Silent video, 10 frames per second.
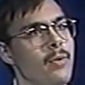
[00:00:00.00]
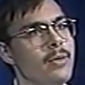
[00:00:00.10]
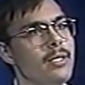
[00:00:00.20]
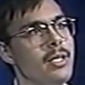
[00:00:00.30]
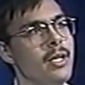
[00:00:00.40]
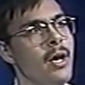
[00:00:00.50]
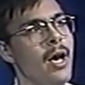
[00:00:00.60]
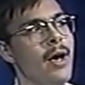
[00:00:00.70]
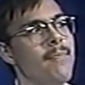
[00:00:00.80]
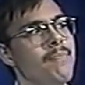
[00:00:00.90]
It was the
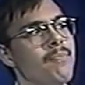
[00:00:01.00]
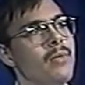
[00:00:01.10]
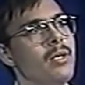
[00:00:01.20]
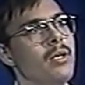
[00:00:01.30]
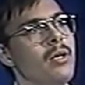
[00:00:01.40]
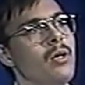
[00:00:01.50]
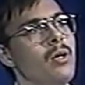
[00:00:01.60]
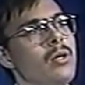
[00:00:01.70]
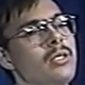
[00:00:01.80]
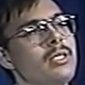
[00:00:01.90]

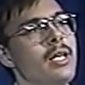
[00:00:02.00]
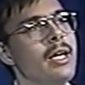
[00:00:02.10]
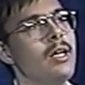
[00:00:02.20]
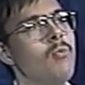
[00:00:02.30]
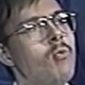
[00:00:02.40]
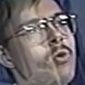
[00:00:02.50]
second